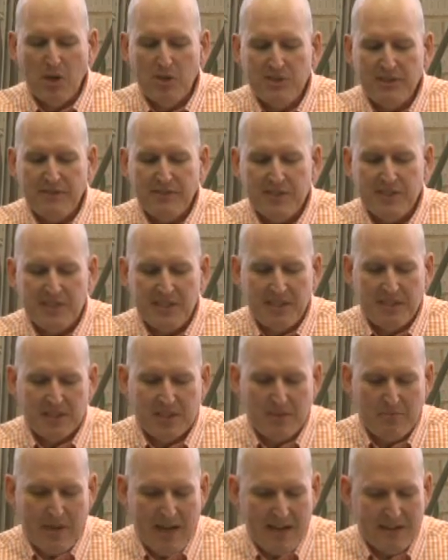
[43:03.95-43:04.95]
most of its senior
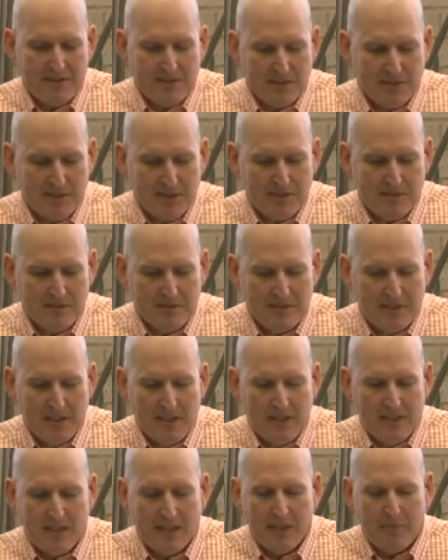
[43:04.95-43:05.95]
commanders,
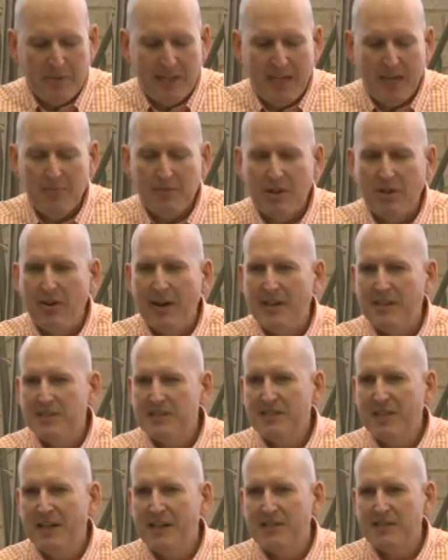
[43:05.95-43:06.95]
and it became the
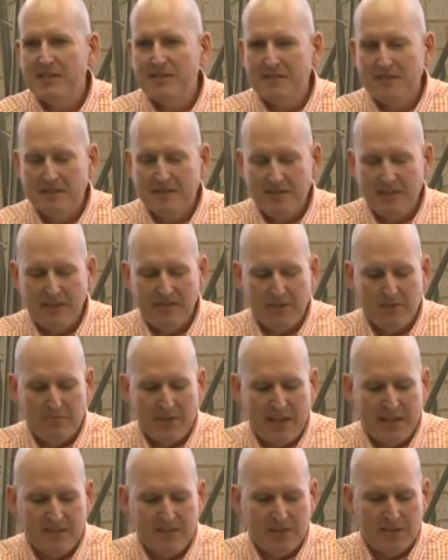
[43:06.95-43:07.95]
greatest test of the
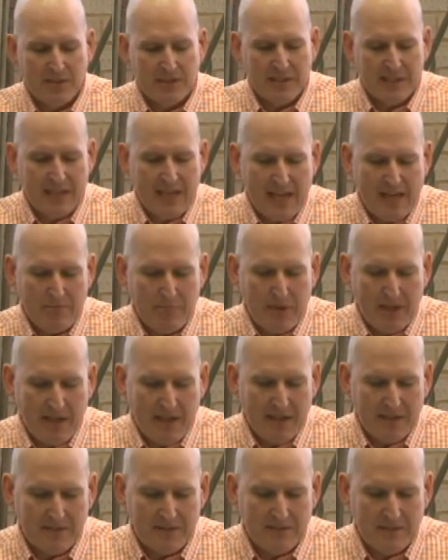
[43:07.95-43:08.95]
men during the
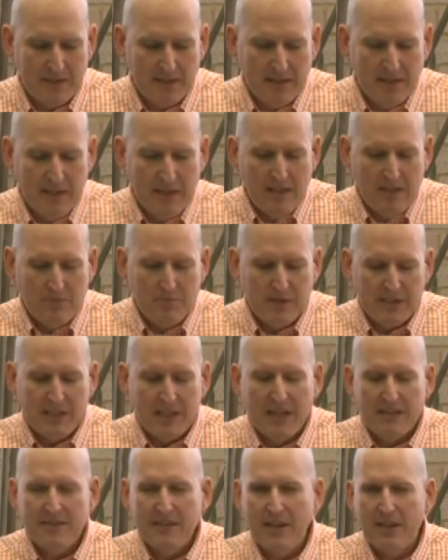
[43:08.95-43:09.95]
campaign. But
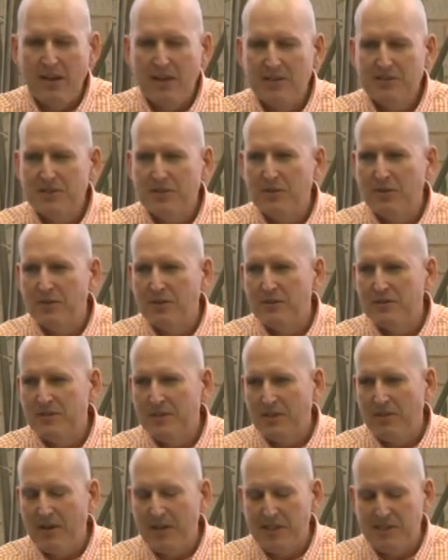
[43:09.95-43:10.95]
yet they also
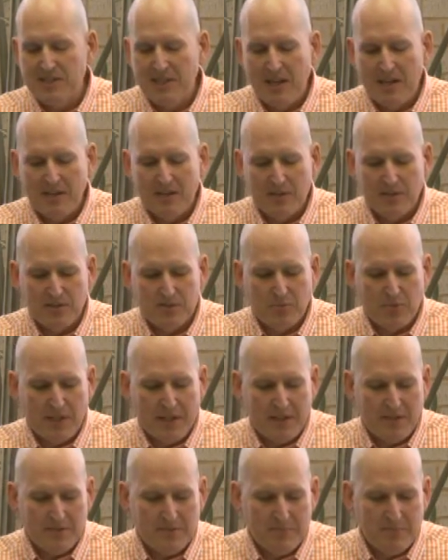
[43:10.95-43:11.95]
earned the greatest honor as
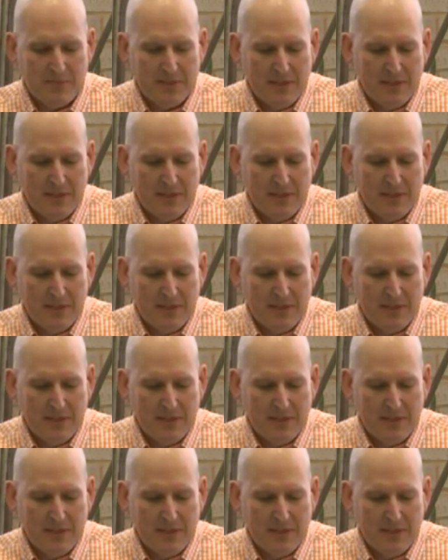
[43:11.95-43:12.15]
well.